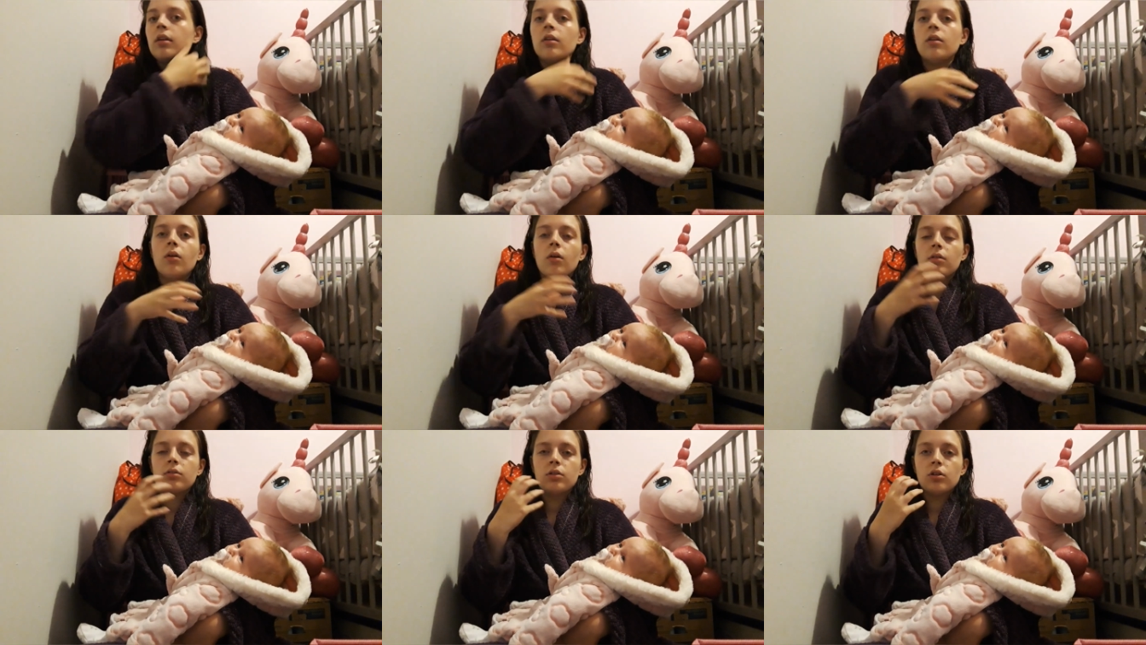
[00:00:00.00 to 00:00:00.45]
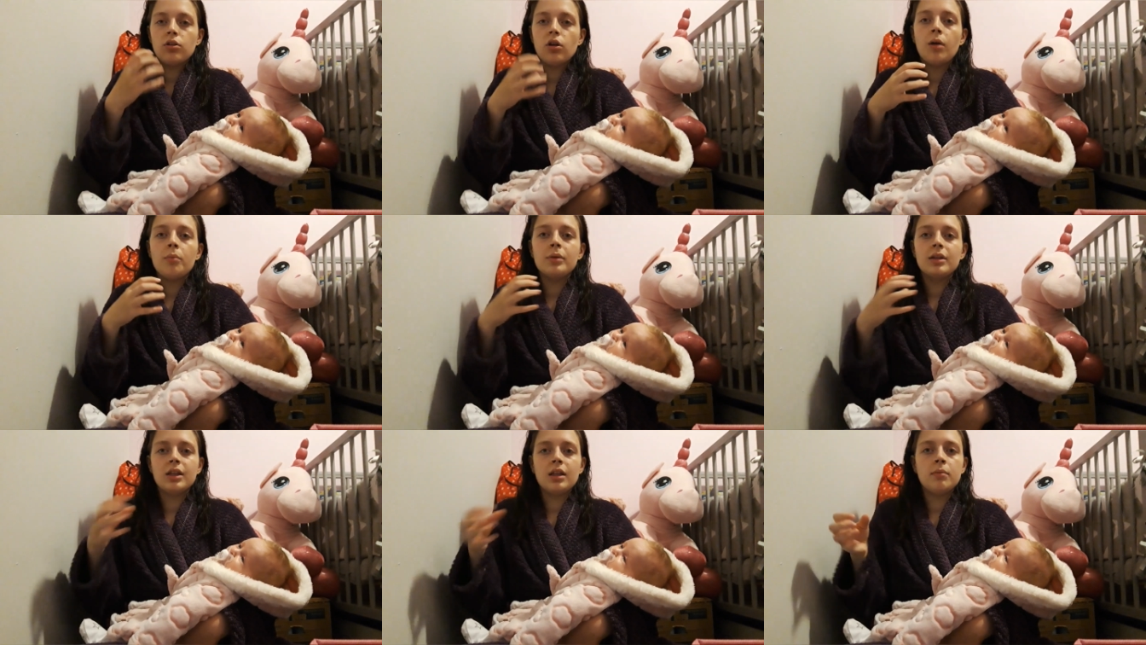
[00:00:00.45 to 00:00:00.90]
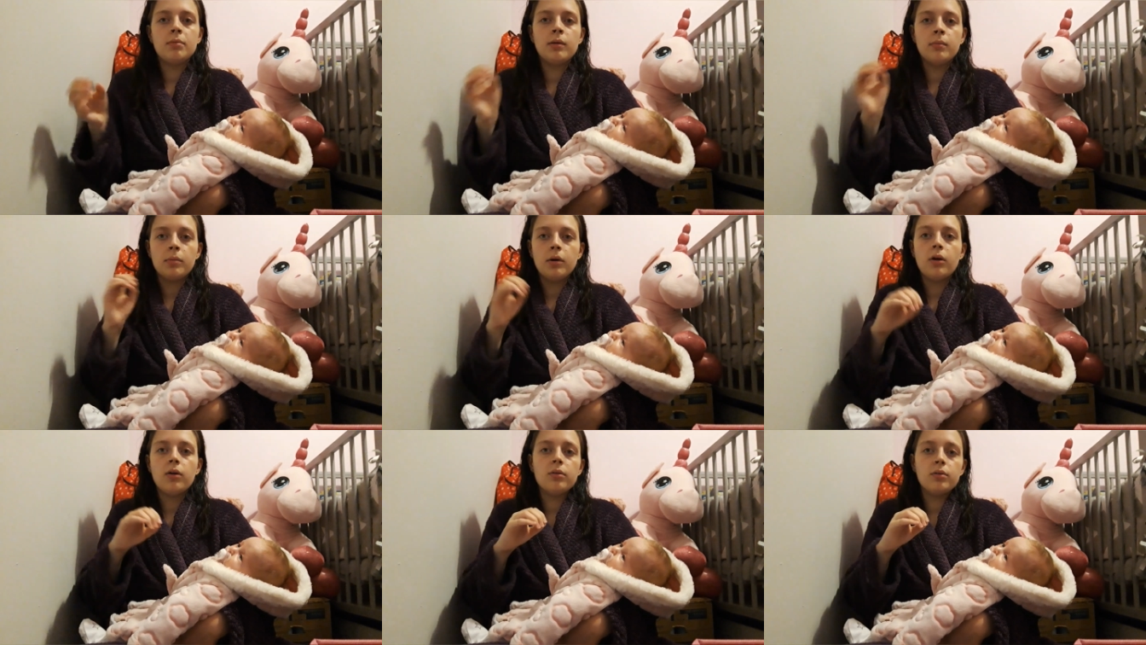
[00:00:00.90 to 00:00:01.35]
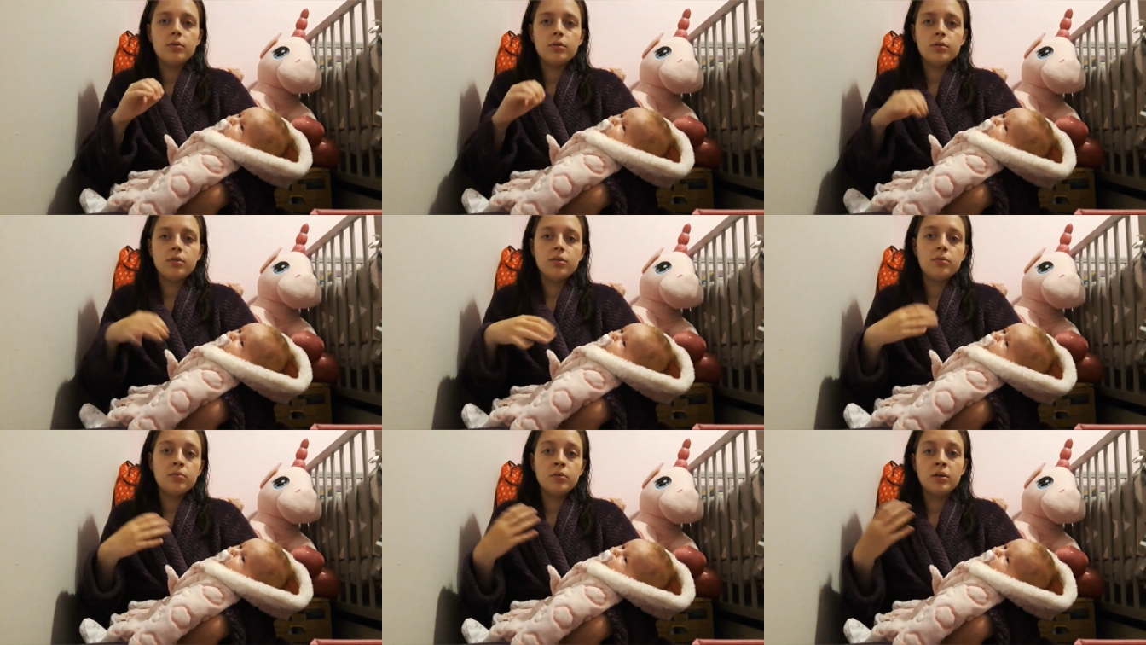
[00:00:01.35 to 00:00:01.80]
like the Tommee Tippee
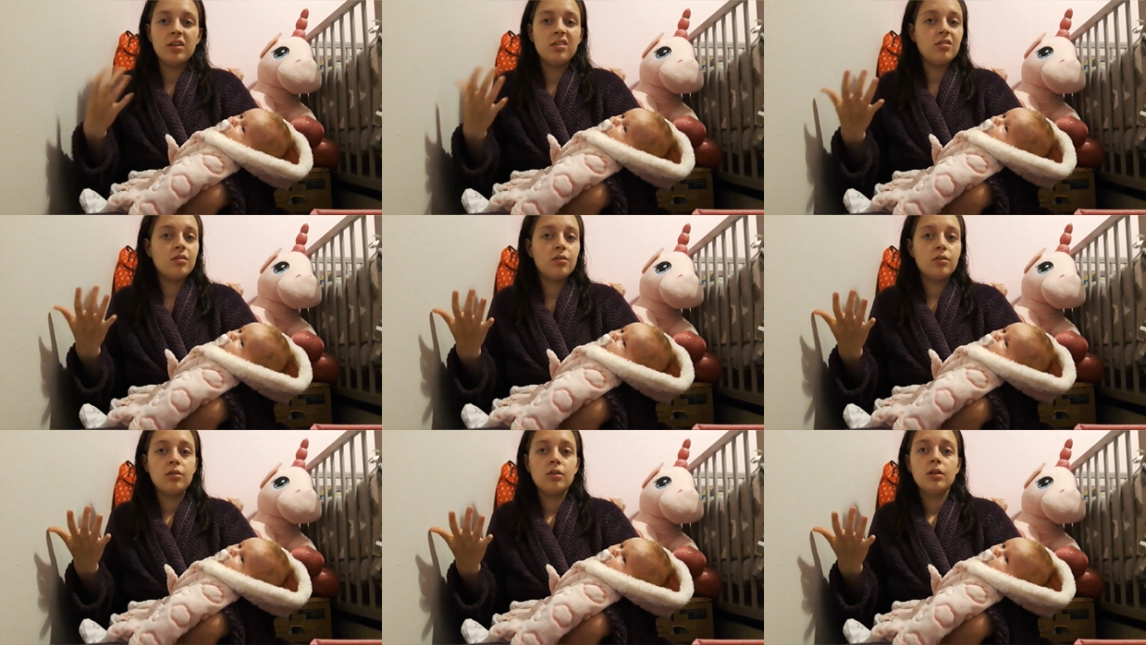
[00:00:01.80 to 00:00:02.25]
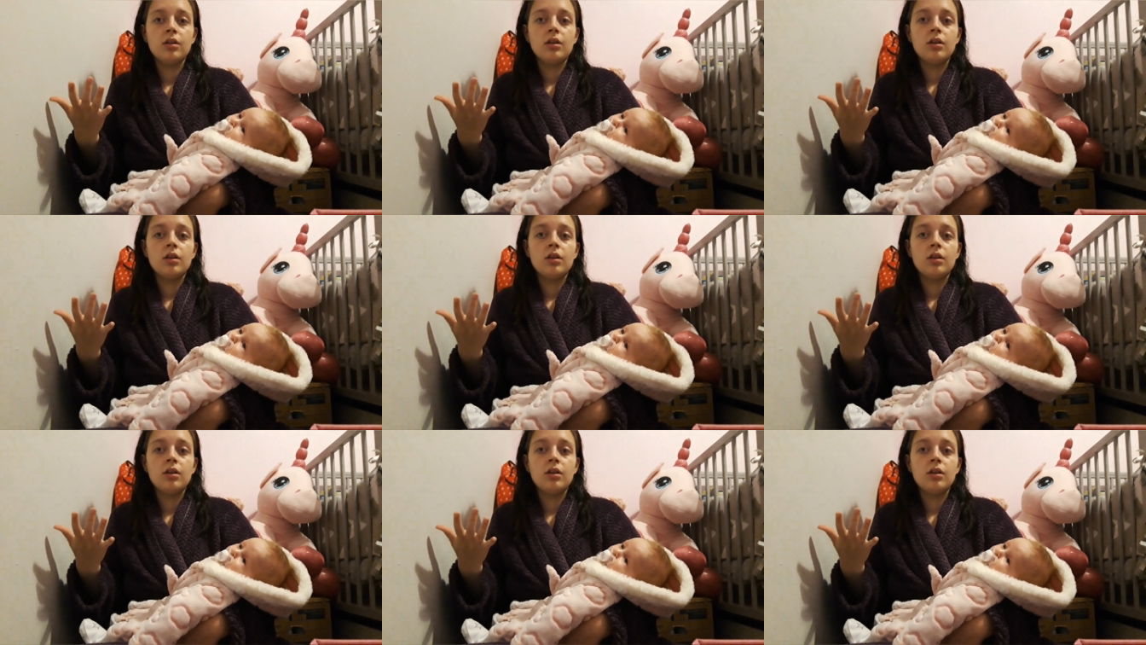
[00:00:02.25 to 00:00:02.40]
bottles, which